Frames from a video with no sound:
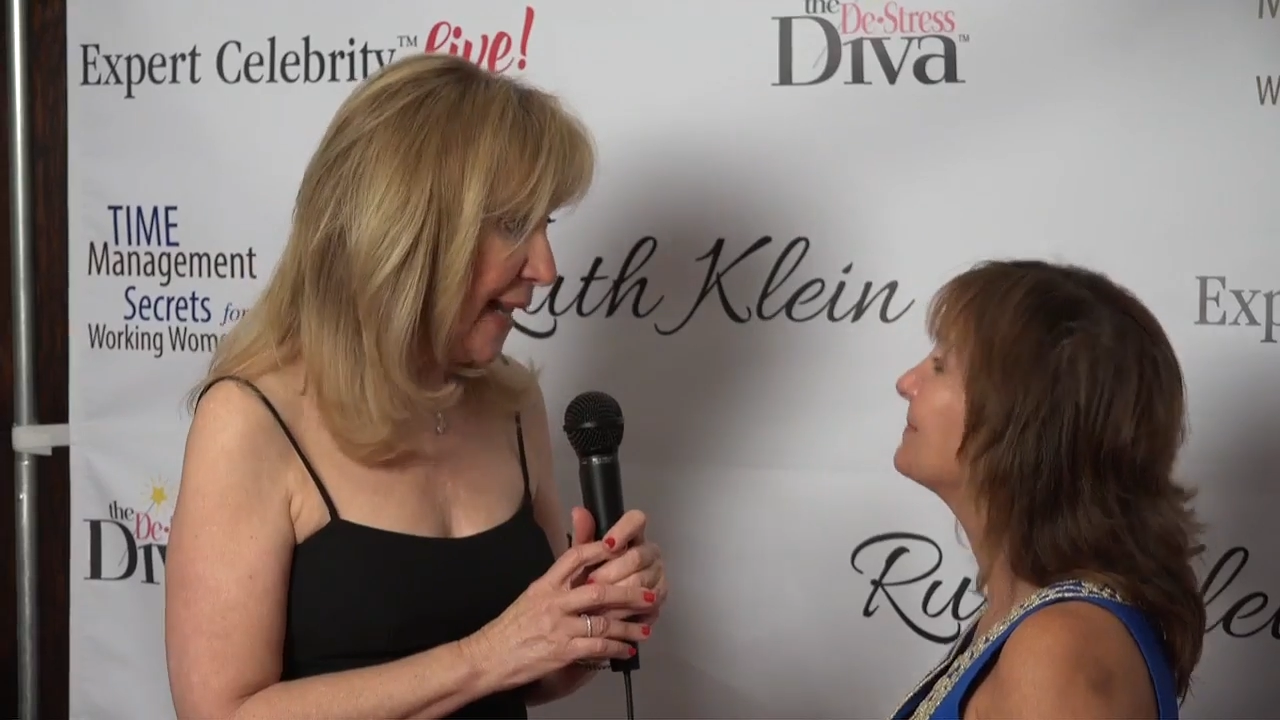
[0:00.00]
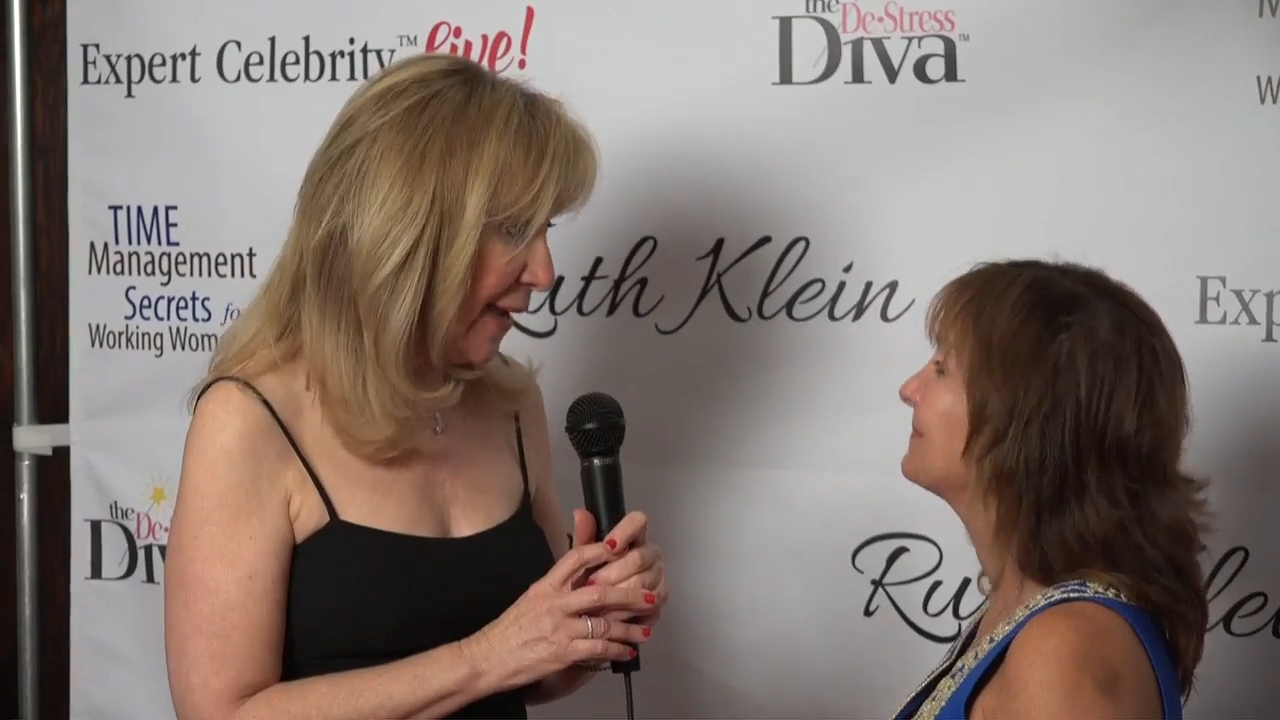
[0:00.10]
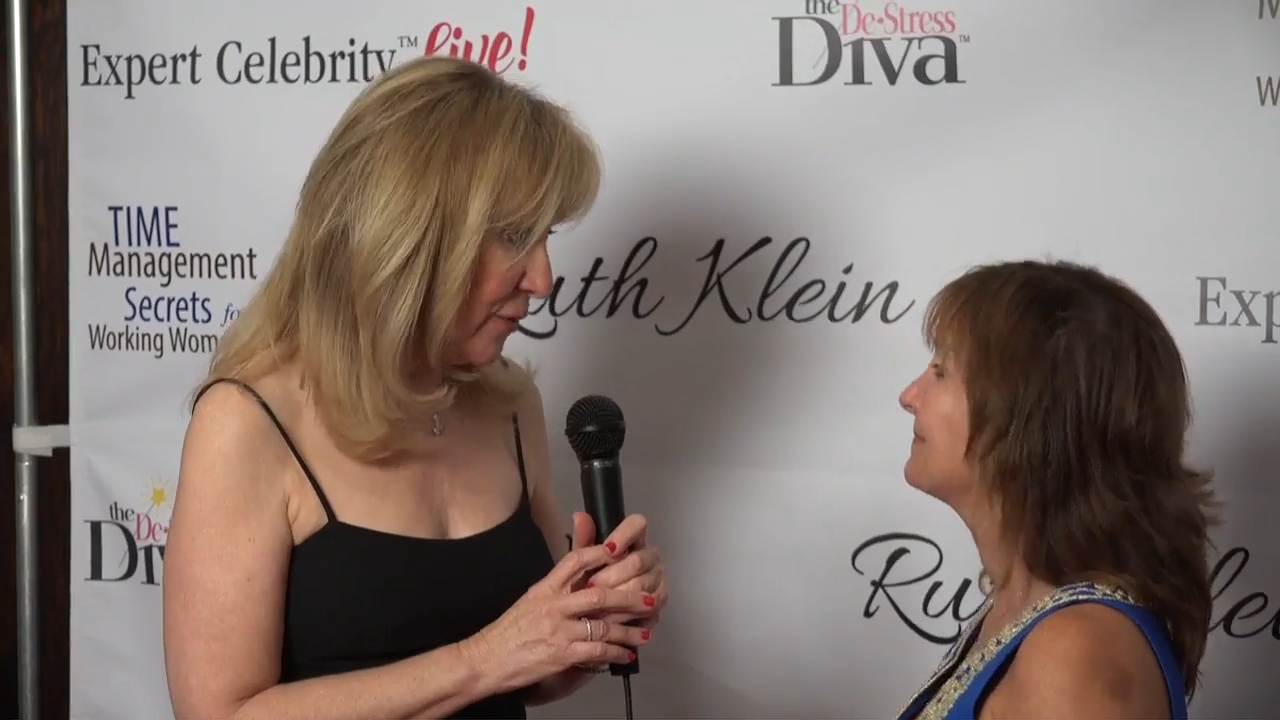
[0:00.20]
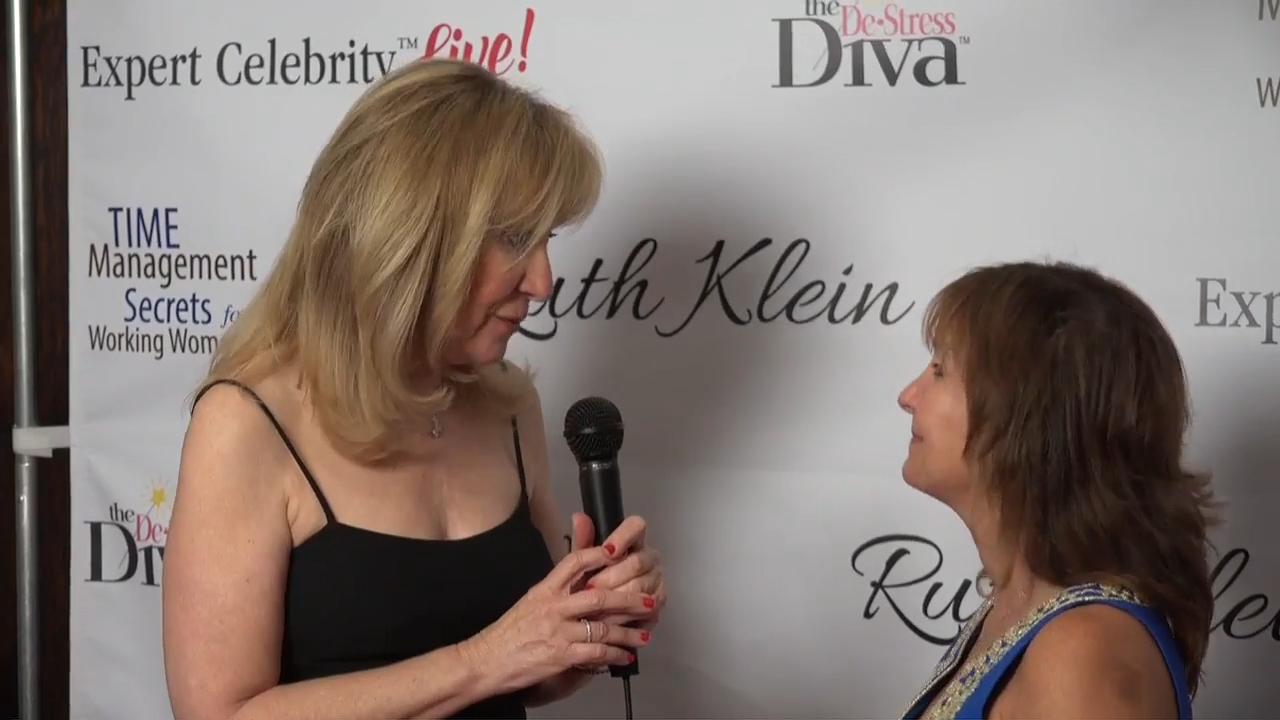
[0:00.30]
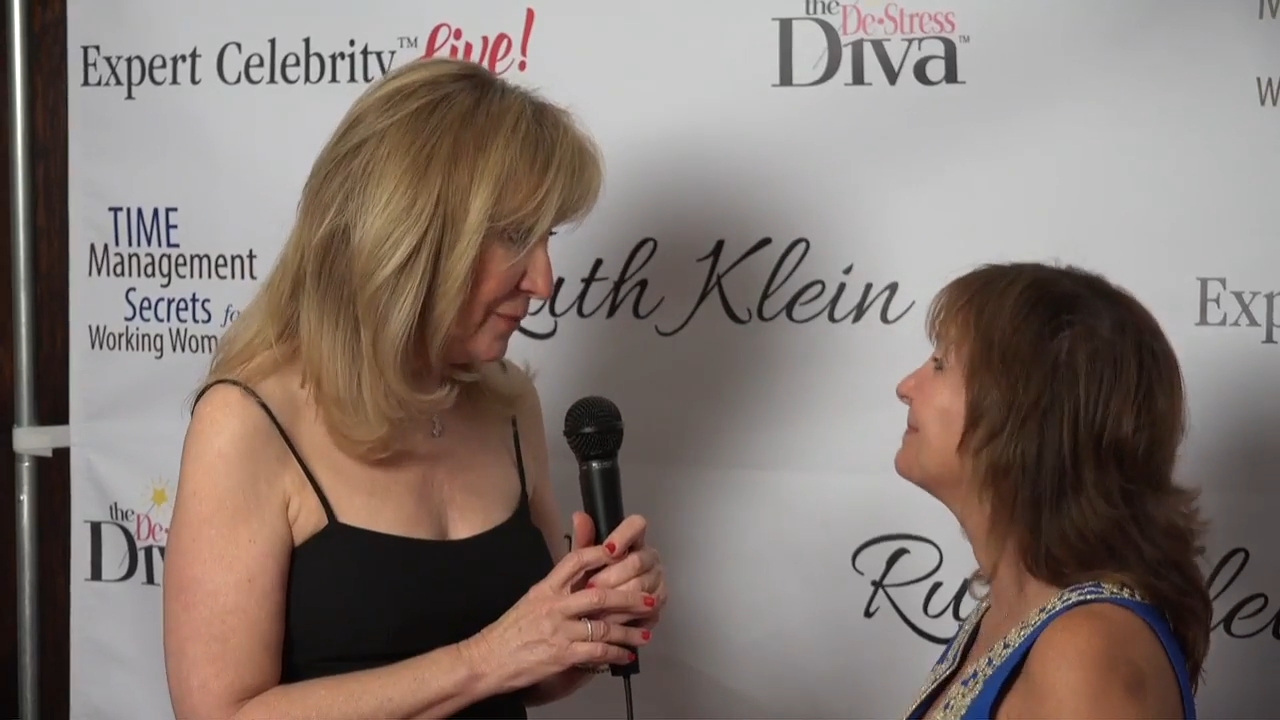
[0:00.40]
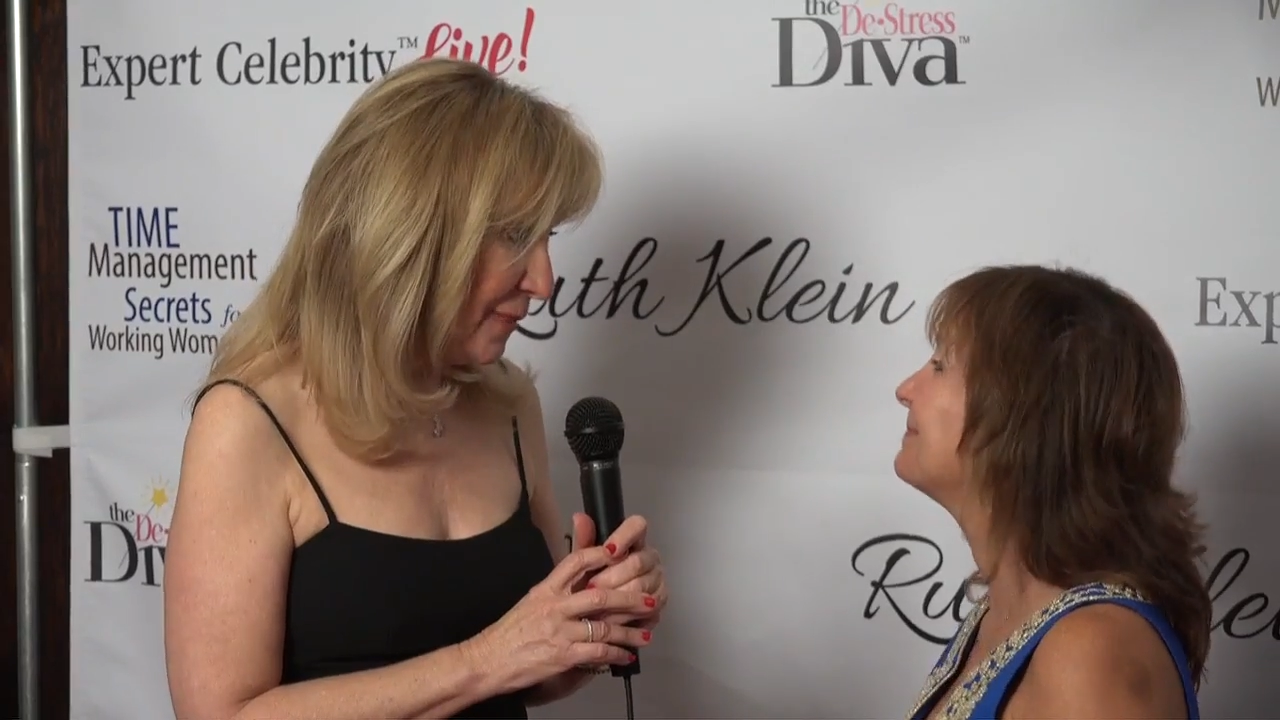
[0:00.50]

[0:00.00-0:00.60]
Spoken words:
now.